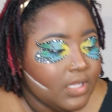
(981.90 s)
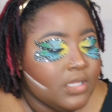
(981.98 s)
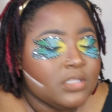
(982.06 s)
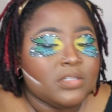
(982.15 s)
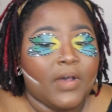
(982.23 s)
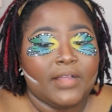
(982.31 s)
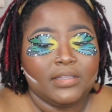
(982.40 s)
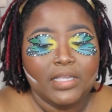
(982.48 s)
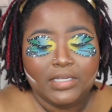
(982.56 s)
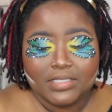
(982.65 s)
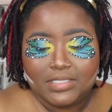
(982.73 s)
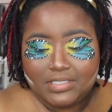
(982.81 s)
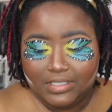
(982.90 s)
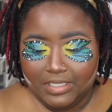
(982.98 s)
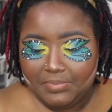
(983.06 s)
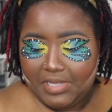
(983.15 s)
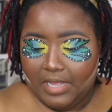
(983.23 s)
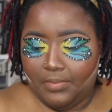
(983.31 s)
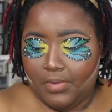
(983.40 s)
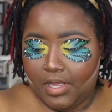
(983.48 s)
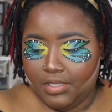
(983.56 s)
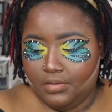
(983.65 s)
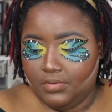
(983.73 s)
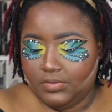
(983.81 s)
So I think this is the lip combo I
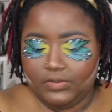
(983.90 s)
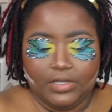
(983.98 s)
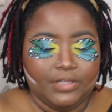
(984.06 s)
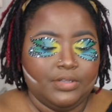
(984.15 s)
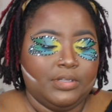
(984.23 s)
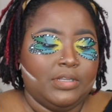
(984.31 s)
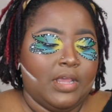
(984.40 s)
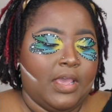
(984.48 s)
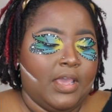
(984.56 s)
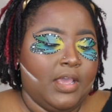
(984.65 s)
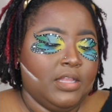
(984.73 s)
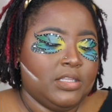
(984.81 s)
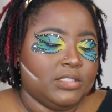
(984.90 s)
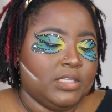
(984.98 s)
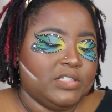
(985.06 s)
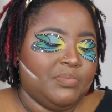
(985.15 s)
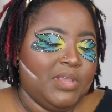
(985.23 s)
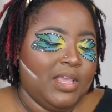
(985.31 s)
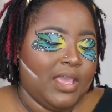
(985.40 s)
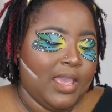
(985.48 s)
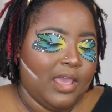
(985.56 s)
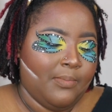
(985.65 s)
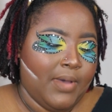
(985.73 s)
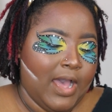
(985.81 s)
used the other day. This is
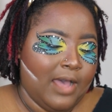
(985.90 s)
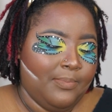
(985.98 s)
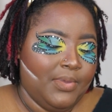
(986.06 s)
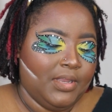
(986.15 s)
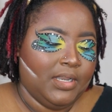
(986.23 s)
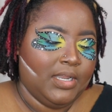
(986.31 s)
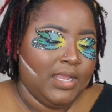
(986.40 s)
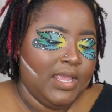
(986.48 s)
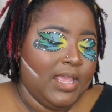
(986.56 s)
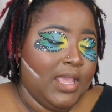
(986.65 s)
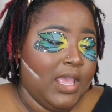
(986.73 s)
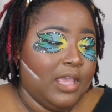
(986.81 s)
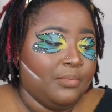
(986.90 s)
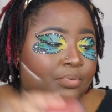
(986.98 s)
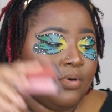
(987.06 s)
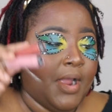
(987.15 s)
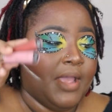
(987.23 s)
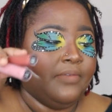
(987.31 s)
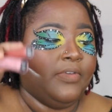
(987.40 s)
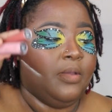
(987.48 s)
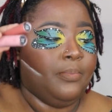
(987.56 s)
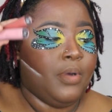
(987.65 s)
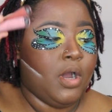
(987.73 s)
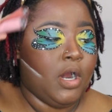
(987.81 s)
Pecan Poppin' and
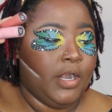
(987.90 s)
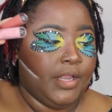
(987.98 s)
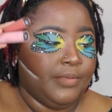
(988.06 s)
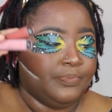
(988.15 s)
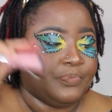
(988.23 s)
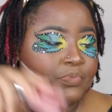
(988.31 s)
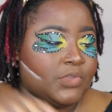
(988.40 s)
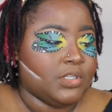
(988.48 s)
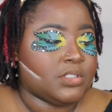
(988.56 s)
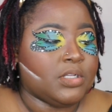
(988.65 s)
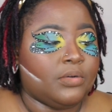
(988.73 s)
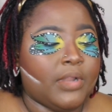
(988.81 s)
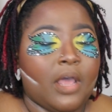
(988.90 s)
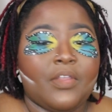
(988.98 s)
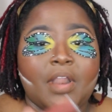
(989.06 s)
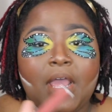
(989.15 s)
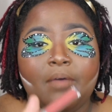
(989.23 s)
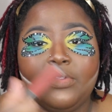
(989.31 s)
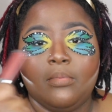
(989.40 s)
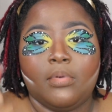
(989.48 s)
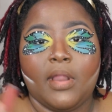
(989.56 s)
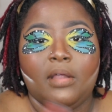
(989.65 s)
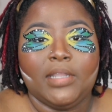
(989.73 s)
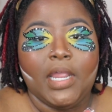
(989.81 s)
Private Party. So now that I have the
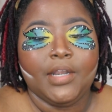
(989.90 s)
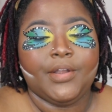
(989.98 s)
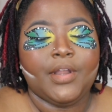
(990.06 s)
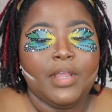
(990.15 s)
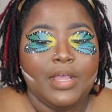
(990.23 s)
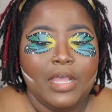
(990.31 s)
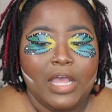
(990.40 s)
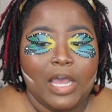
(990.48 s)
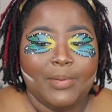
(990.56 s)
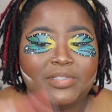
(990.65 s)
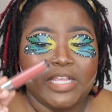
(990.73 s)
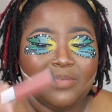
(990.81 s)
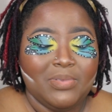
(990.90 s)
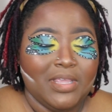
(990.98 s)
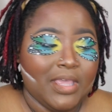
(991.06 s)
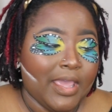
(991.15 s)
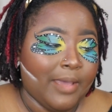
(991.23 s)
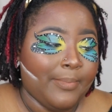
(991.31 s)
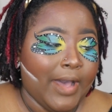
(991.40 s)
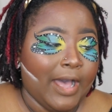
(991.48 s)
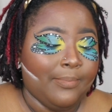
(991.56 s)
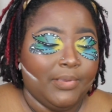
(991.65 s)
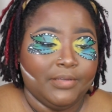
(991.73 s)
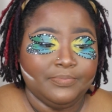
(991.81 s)
brown liner, I'm gonna take Pecan
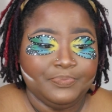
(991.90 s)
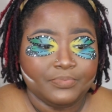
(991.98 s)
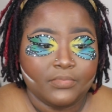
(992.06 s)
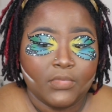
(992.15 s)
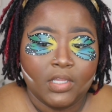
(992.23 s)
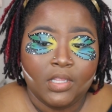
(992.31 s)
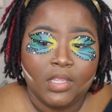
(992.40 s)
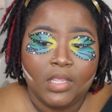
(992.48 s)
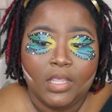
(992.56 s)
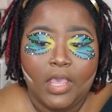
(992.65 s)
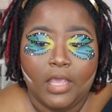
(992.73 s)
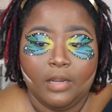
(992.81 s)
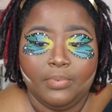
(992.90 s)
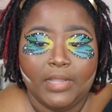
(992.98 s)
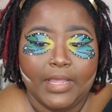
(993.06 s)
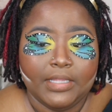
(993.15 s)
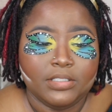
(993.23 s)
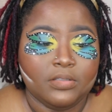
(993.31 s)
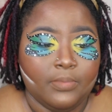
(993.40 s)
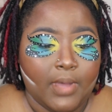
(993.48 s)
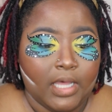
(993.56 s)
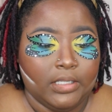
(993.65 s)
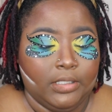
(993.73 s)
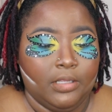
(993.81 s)
Poppin' and apply it to
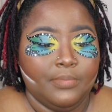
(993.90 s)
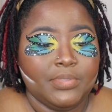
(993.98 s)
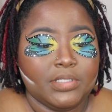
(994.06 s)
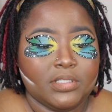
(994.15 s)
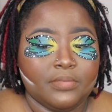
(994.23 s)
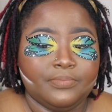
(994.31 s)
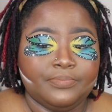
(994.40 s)
my lips.